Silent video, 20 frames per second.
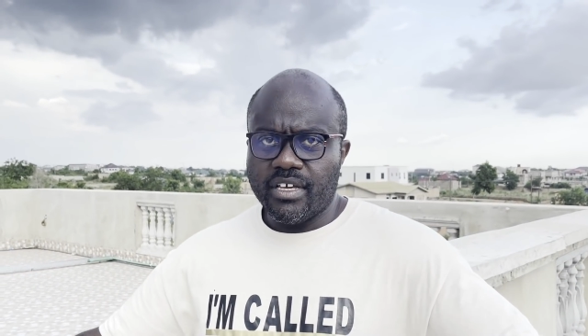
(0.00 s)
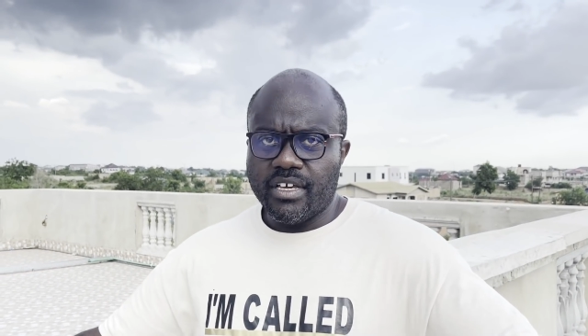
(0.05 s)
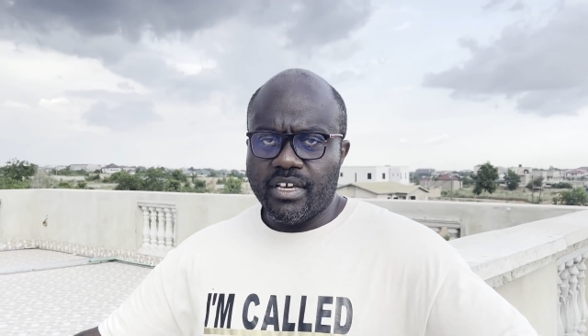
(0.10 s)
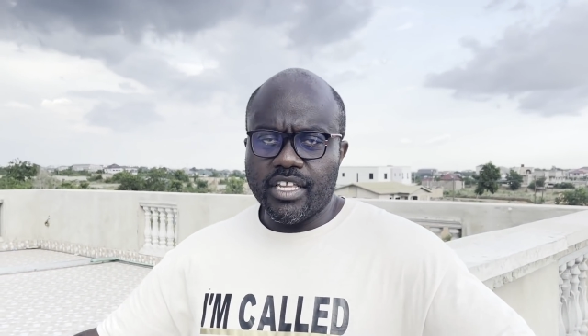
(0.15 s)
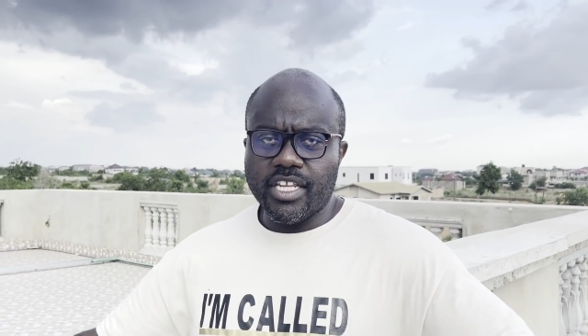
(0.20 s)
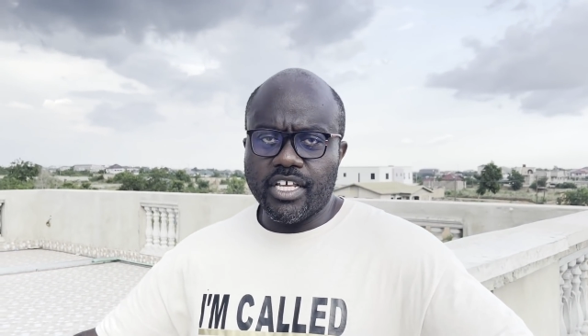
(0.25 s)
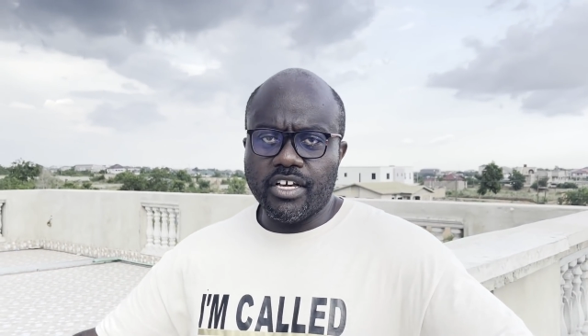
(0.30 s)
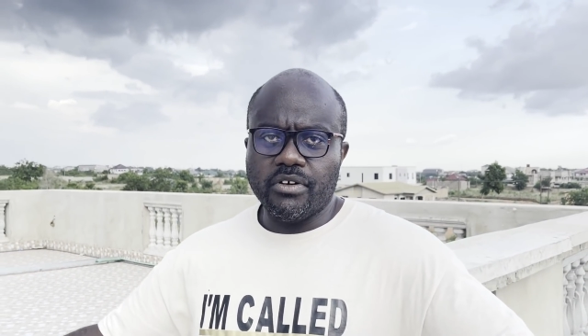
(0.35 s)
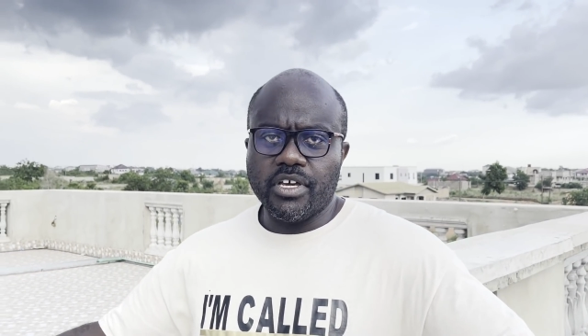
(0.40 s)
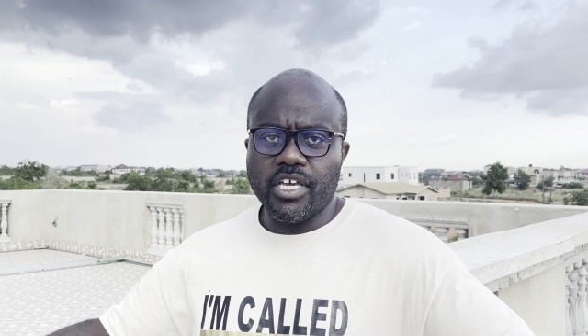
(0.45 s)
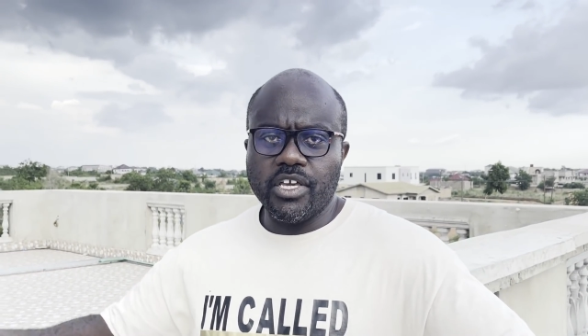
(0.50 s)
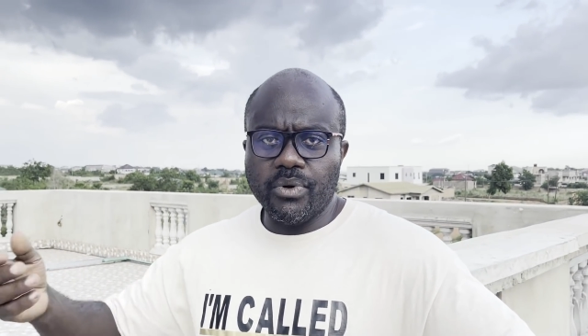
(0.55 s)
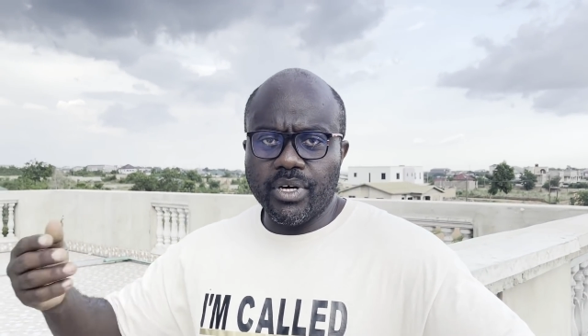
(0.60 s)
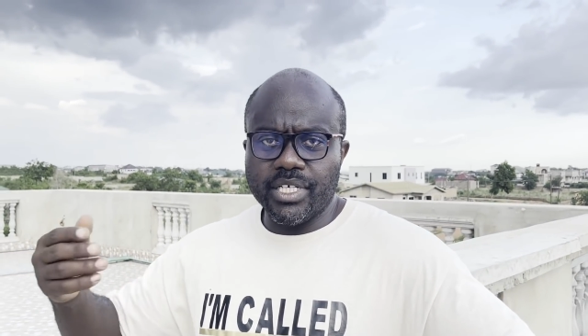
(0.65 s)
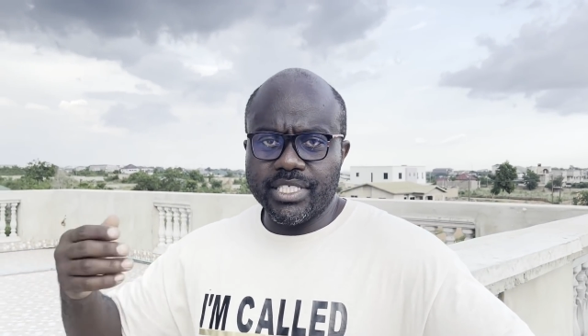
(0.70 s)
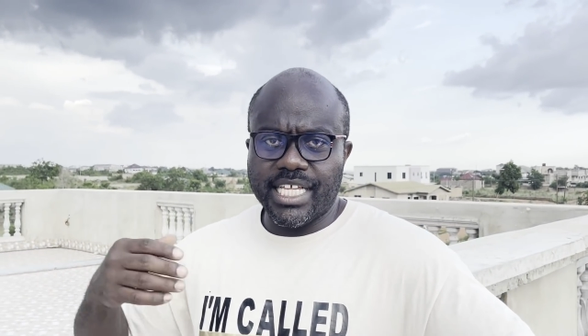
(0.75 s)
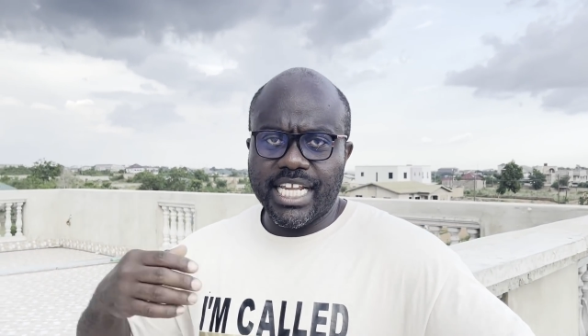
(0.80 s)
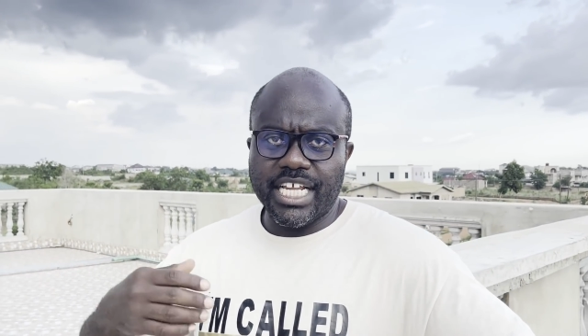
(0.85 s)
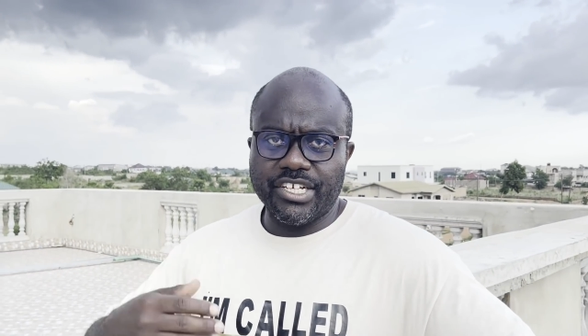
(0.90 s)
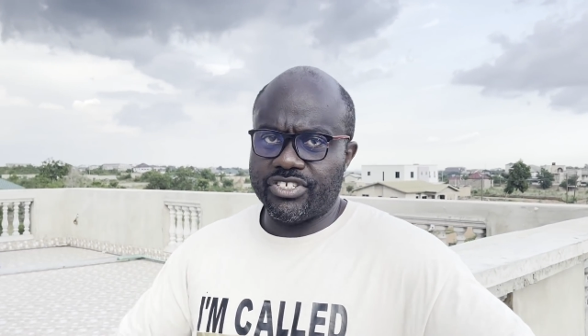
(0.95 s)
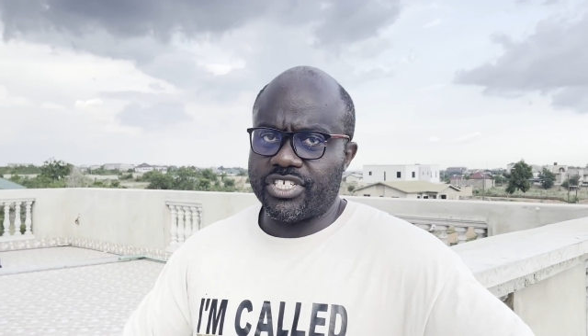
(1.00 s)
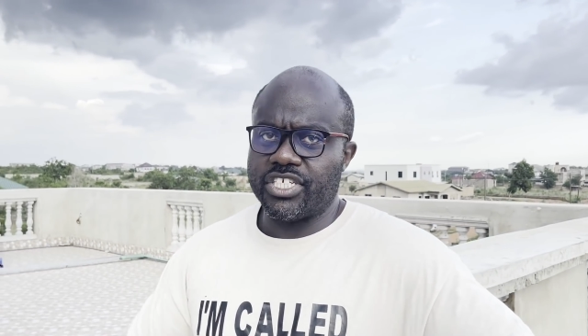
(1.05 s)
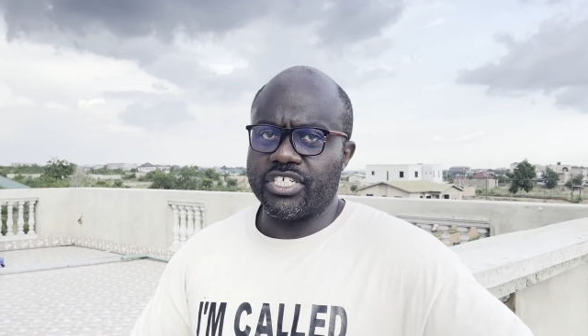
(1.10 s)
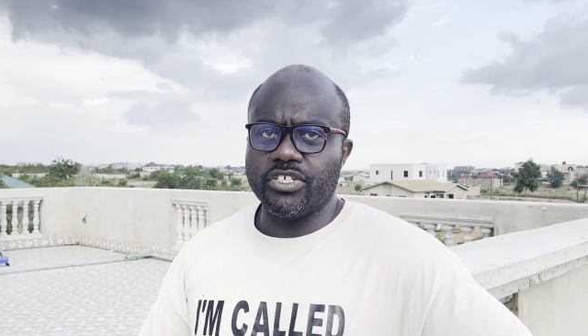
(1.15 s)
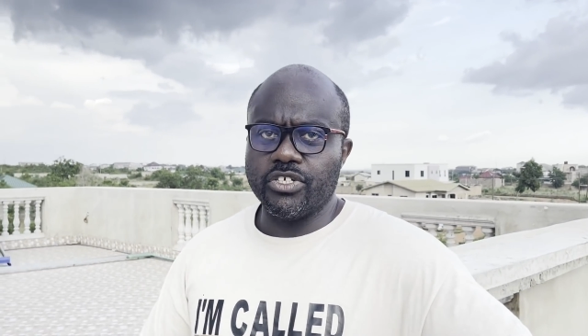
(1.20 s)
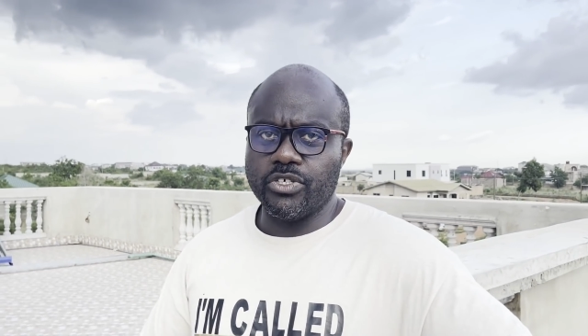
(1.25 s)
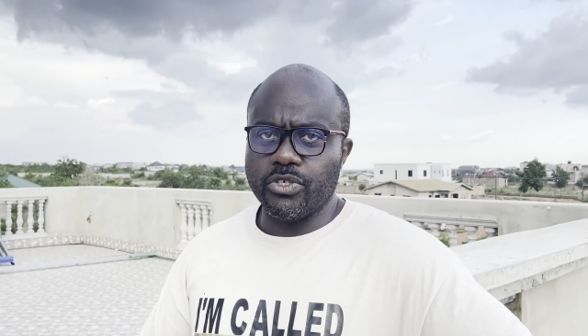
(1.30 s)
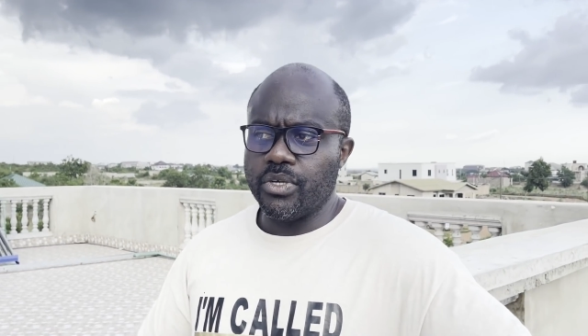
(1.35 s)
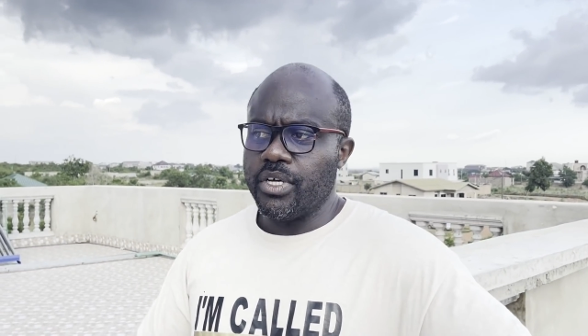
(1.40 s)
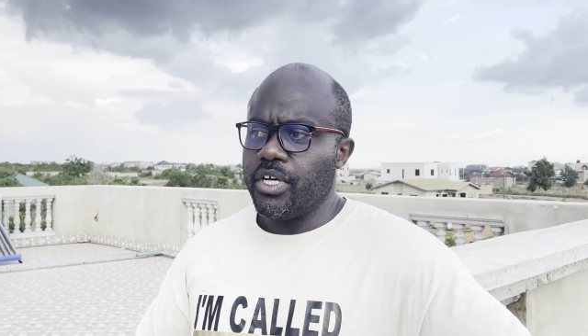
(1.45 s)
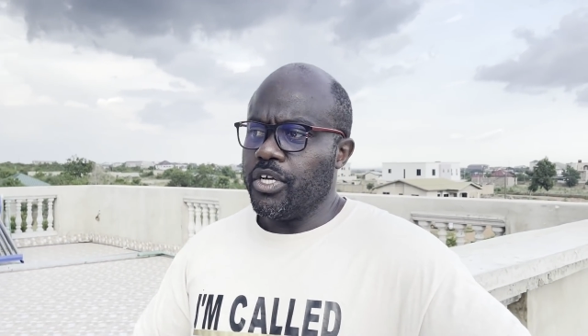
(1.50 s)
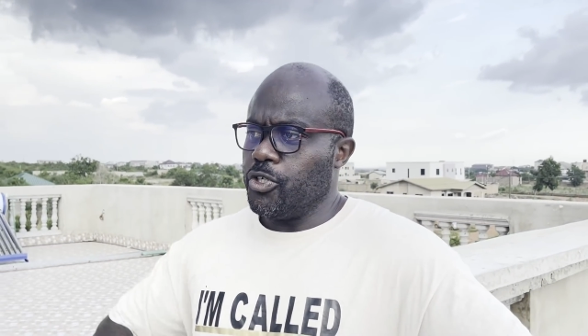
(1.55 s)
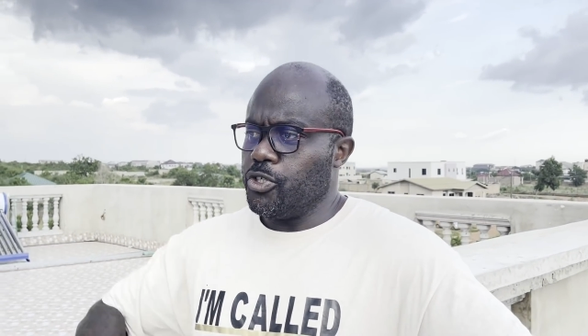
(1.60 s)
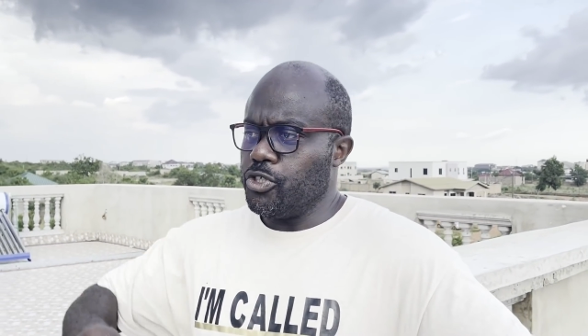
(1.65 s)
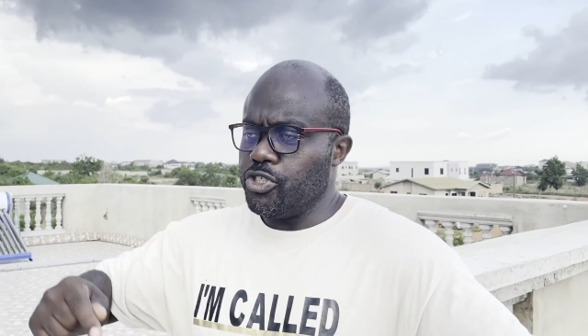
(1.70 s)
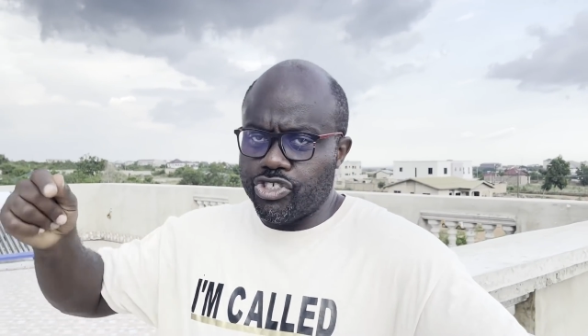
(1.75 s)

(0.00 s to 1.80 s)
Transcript: You know, he was the electrician who